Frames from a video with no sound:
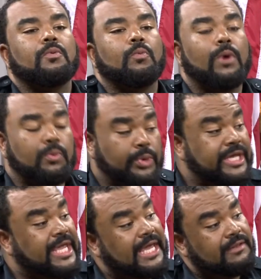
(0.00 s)
when we
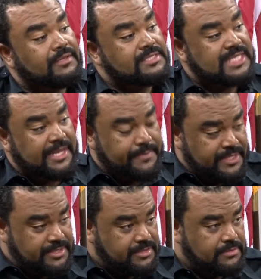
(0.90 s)
get the
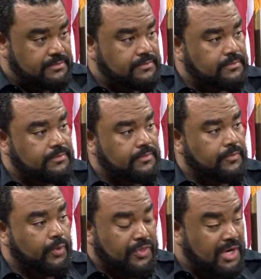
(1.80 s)
statements
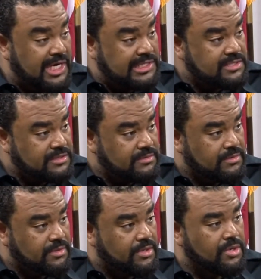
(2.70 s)
with us,
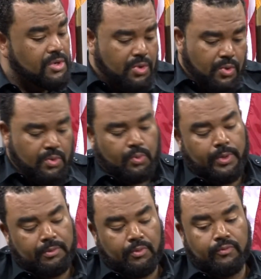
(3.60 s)

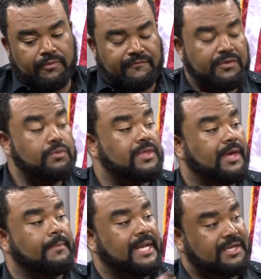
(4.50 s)
we will review
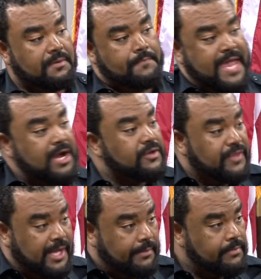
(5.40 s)
them and compare
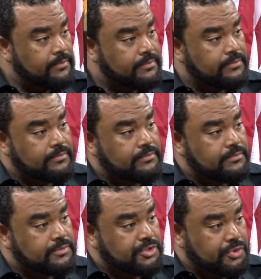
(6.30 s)
them
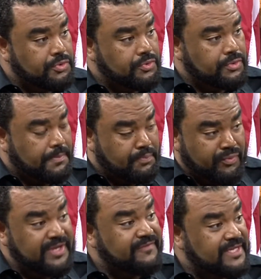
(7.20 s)
to the
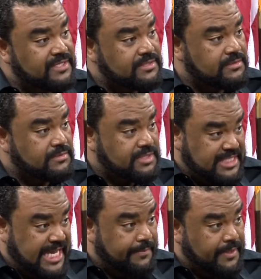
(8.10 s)
previous
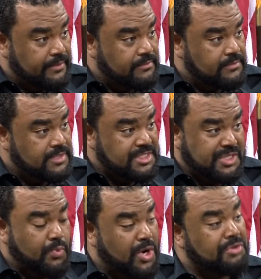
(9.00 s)
statement to see
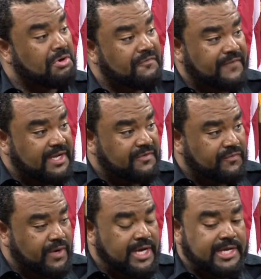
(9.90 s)
where their effective
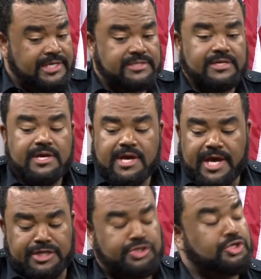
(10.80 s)
rate is
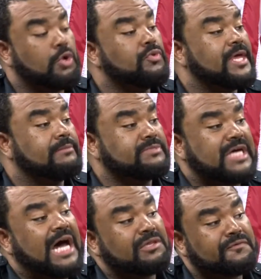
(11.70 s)
and show them
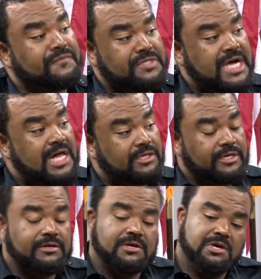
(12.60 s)
dollar for
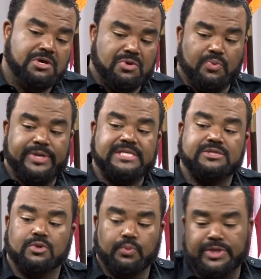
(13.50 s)
dollar. We
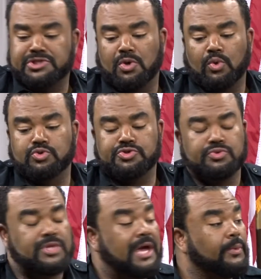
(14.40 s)
told
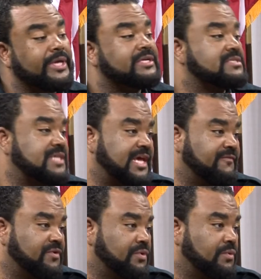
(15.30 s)
you that we could
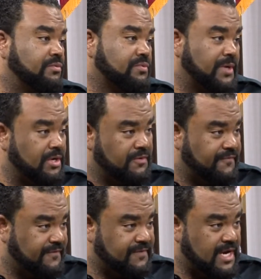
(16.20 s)
save you
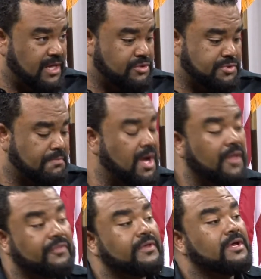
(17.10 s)
$350 a
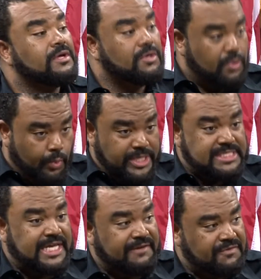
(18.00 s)
month. We
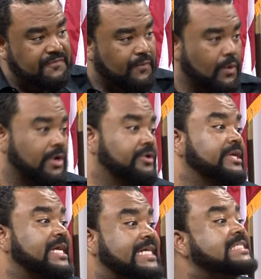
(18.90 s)
saved you
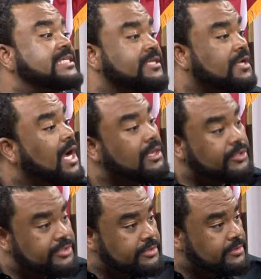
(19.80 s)

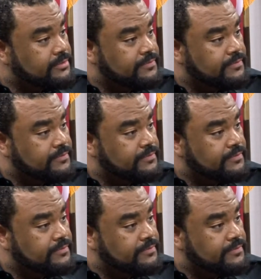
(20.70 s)
$419.